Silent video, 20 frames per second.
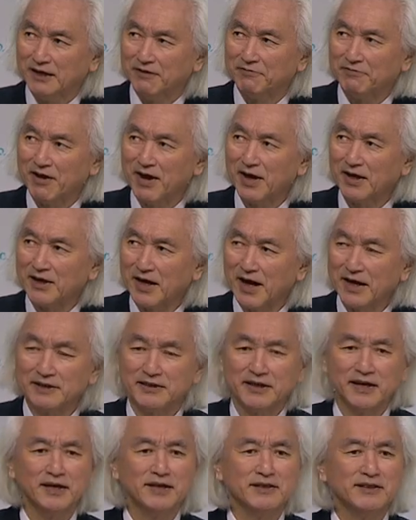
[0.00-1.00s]
In fact, I
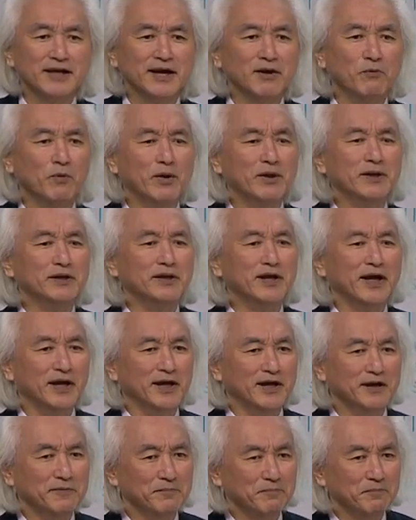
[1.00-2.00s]
think that one
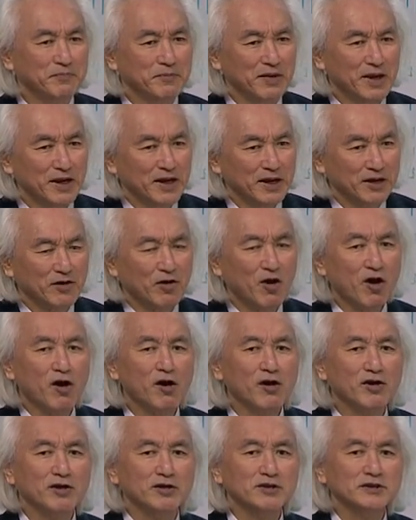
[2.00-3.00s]
day,
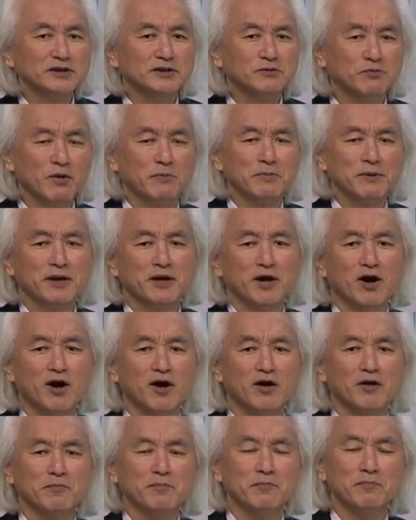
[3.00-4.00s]
cars will
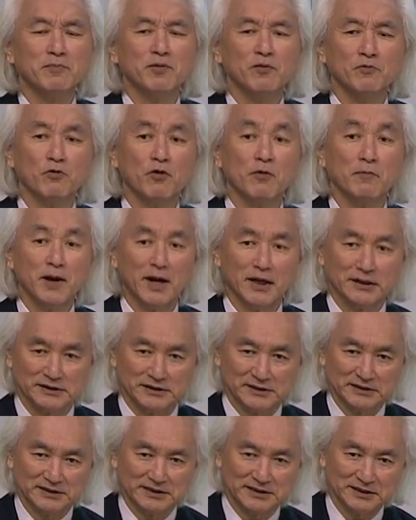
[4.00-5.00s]
become
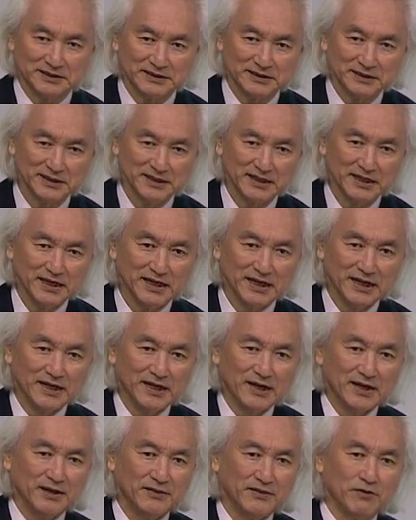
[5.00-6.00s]
robots.
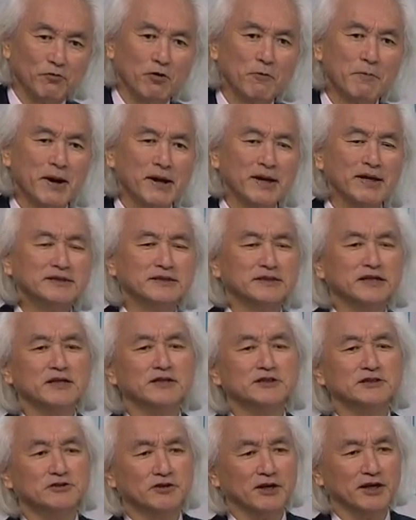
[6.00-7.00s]
The robotics
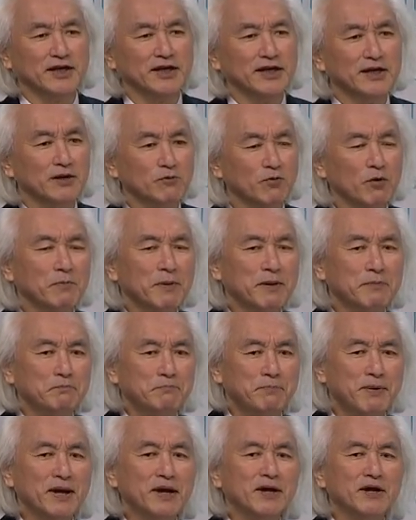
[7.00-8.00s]
industry will be
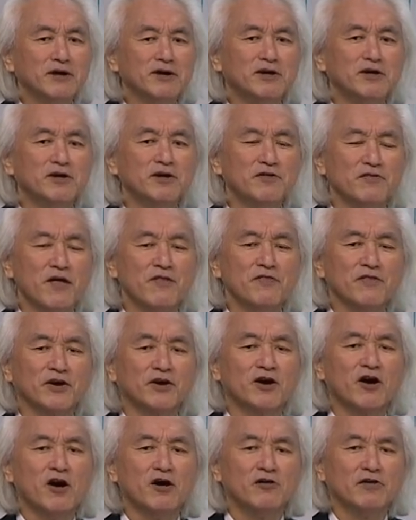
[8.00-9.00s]
bigger than the
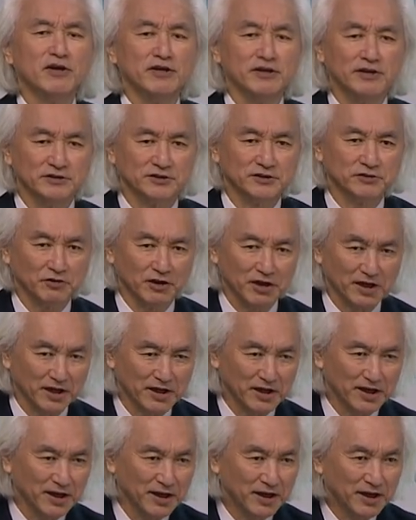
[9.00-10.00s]
car industry